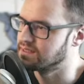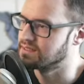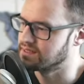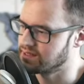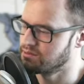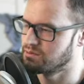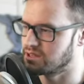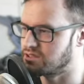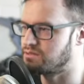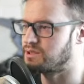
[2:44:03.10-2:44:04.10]
I don't worry
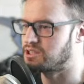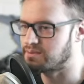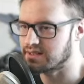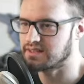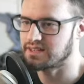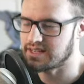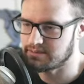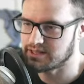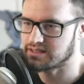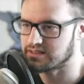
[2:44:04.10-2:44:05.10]
too much about the
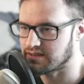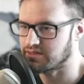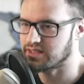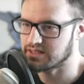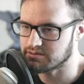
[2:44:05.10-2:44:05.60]
naming of things.